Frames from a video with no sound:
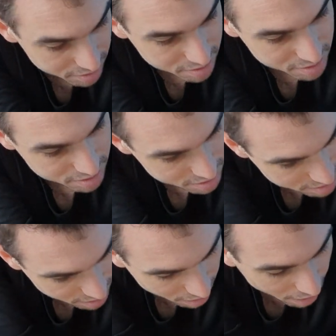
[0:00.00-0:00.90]

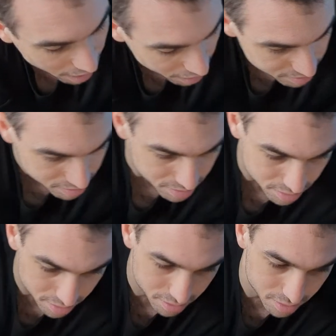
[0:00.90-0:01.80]
it's hard.
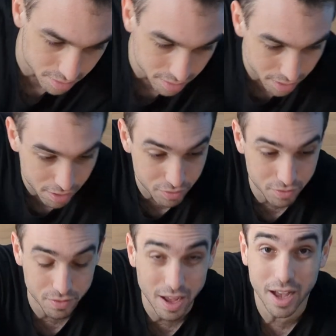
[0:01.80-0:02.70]

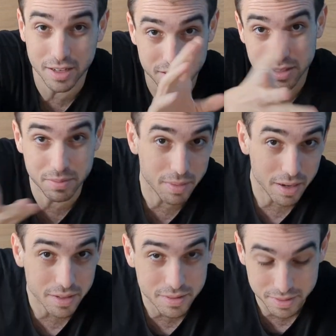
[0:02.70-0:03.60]
I've asked my